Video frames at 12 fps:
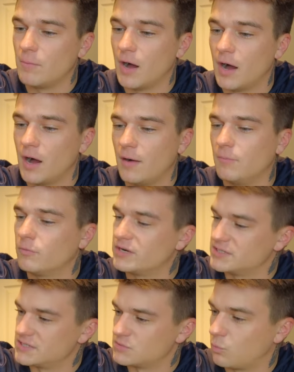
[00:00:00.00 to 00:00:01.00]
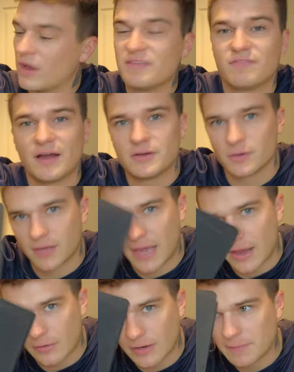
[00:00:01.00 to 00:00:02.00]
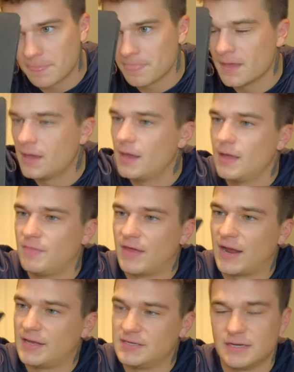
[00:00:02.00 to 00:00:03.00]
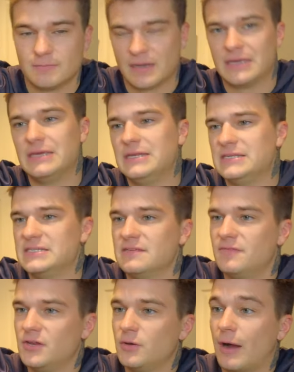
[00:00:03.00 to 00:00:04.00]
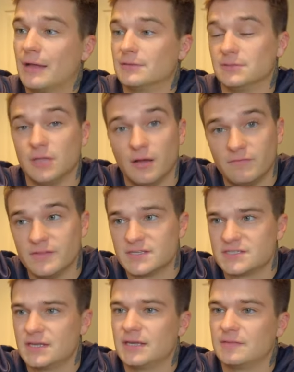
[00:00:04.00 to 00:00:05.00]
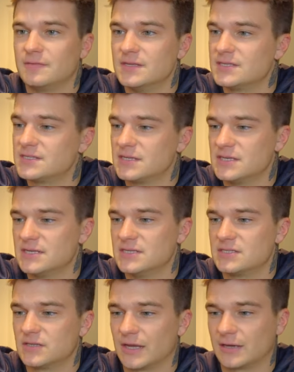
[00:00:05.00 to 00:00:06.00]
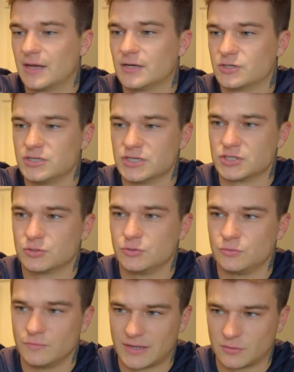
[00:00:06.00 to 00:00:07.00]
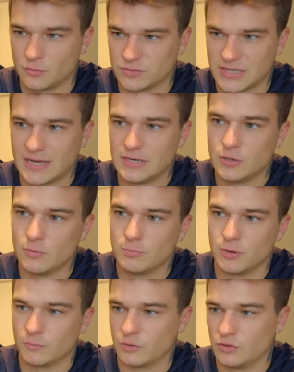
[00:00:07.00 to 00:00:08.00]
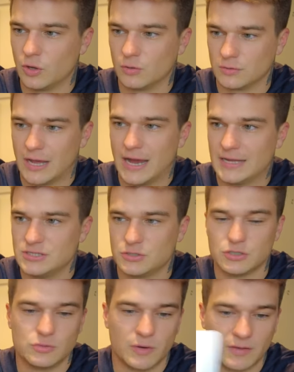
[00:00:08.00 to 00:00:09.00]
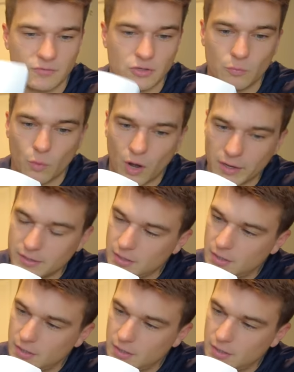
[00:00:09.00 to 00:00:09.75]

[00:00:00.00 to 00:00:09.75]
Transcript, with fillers: uh, what is this, Wayfinder Carry that I did in my EDC video. I love this thing. This is like another traditional, like a little tiny notebook with no lines. You can do whatever you want